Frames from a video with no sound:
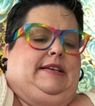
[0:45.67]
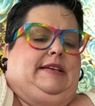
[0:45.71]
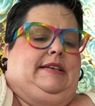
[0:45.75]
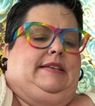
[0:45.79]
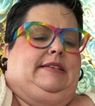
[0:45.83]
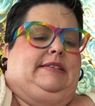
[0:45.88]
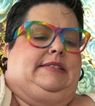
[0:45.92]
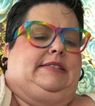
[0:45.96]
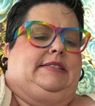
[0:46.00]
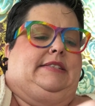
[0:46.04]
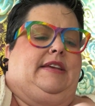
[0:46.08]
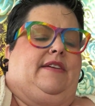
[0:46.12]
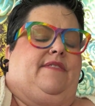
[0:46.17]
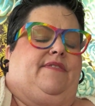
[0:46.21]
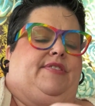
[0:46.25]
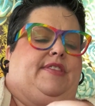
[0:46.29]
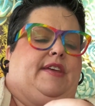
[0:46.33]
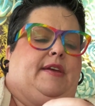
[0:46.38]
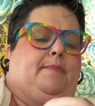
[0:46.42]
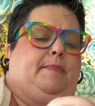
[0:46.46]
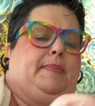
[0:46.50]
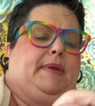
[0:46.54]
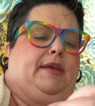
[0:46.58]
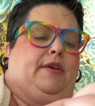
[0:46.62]
See if
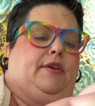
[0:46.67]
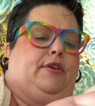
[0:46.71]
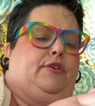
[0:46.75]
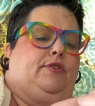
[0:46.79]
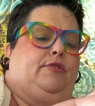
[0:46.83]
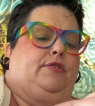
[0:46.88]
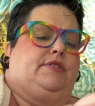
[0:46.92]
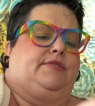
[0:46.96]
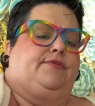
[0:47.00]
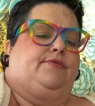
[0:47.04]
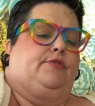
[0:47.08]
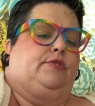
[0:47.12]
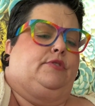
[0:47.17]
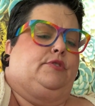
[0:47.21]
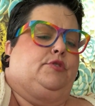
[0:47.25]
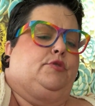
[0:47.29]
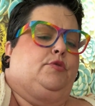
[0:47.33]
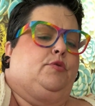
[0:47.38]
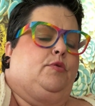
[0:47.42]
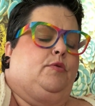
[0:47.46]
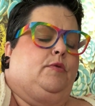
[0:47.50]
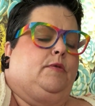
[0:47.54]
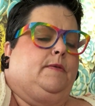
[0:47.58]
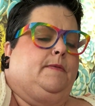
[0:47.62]
they'd be a useful
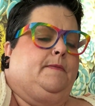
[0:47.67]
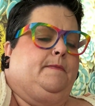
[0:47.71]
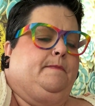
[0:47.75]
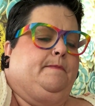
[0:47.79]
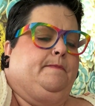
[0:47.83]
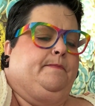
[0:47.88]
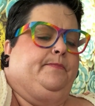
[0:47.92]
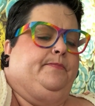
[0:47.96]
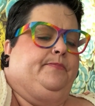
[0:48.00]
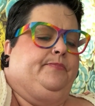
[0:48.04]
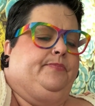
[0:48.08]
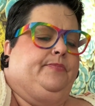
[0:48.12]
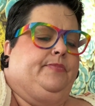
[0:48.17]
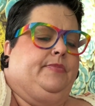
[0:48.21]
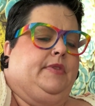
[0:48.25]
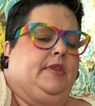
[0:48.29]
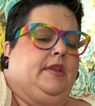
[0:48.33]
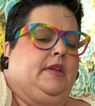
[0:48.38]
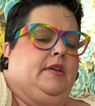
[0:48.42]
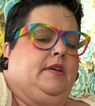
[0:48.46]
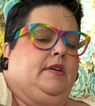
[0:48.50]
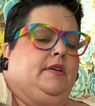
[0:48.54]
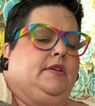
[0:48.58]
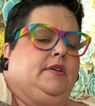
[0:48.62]
tool
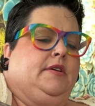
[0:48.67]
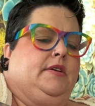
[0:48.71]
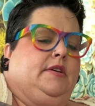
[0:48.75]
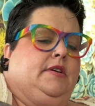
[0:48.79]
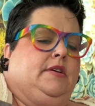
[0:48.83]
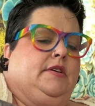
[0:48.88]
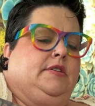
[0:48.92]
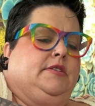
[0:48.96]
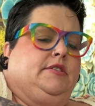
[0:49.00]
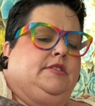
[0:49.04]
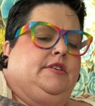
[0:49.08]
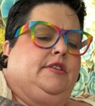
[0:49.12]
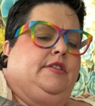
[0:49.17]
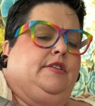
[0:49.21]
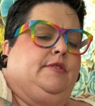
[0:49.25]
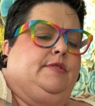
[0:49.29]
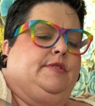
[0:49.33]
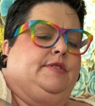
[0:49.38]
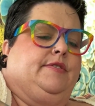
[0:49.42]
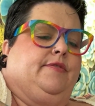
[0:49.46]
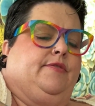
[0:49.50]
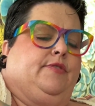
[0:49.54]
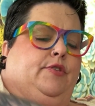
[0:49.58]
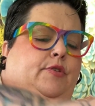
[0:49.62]
to
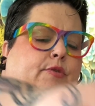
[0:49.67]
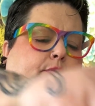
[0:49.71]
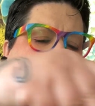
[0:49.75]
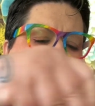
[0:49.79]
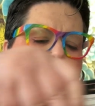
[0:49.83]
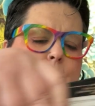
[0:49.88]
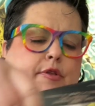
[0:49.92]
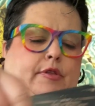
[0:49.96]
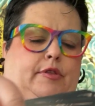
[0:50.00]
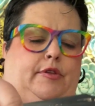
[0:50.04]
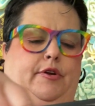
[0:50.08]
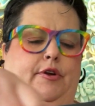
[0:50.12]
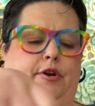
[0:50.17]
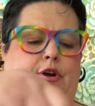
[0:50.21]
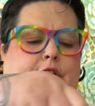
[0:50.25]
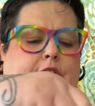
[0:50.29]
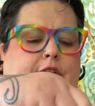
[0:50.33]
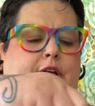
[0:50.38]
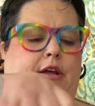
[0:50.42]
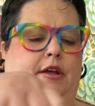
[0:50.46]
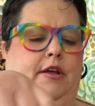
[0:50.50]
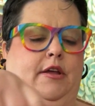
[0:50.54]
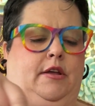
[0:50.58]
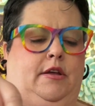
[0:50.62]
those of you who are
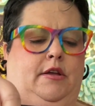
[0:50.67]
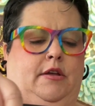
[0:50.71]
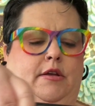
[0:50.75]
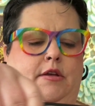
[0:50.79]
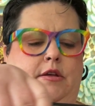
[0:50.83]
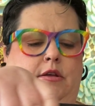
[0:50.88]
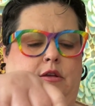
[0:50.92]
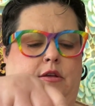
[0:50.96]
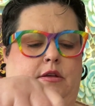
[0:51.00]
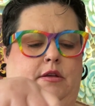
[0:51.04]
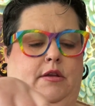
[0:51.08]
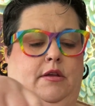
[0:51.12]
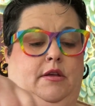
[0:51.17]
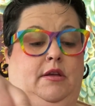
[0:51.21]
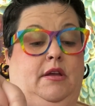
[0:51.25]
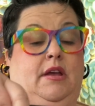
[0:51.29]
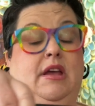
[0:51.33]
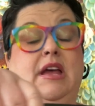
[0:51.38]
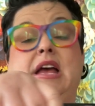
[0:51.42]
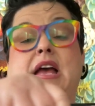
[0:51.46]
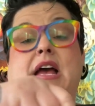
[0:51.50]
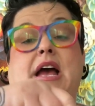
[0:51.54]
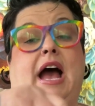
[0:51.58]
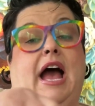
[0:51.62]
learning.
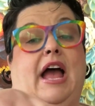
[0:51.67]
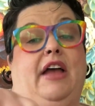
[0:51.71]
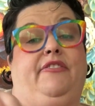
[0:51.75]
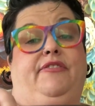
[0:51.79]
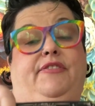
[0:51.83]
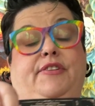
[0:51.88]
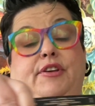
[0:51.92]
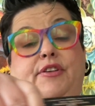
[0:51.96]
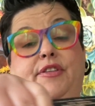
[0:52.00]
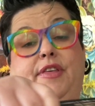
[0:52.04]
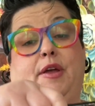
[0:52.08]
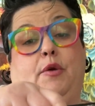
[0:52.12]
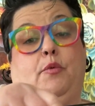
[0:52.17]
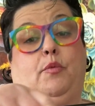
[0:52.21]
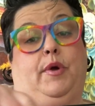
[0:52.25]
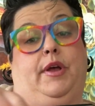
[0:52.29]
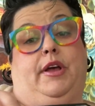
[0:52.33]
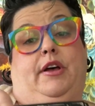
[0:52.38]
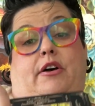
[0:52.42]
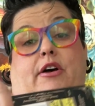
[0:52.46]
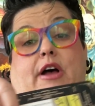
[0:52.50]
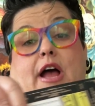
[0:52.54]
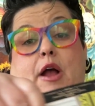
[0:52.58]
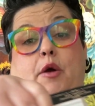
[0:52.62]
I feel they
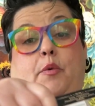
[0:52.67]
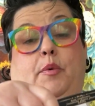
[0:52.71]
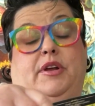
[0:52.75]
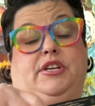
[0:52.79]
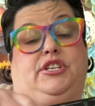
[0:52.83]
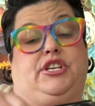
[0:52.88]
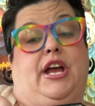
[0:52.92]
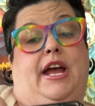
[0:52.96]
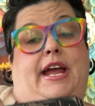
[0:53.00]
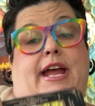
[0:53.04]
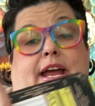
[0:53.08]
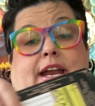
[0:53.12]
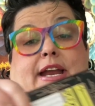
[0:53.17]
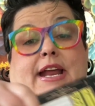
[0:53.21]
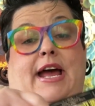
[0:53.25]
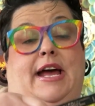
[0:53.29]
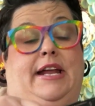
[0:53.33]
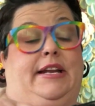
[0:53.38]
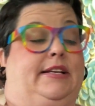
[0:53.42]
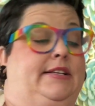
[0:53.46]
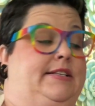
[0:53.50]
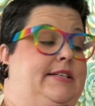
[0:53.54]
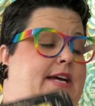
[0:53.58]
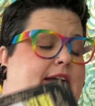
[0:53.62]
will. I wish I had had
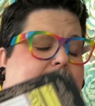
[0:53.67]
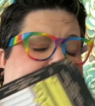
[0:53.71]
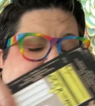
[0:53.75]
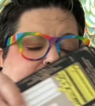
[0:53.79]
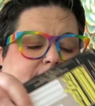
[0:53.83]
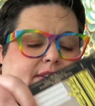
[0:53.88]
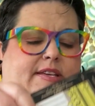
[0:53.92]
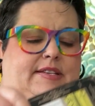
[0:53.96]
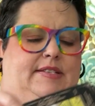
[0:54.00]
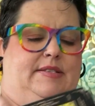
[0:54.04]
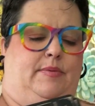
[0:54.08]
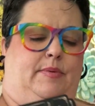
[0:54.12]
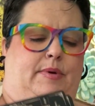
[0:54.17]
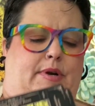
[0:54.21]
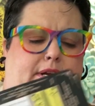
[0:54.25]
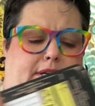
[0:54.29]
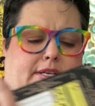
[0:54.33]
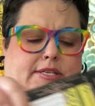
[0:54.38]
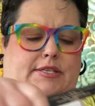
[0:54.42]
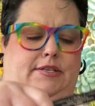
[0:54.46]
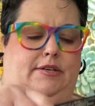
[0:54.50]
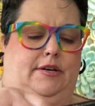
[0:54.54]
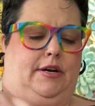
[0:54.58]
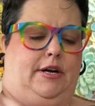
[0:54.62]
a deck of these when I
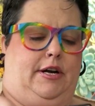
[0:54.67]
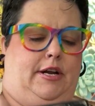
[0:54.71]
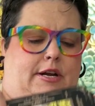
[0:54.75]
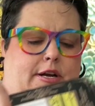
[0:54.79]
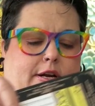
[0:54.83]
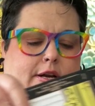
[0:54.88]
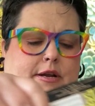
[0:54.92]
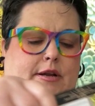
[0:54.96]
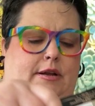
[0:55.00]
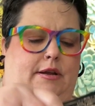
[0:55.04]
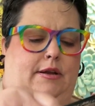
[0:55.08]
started.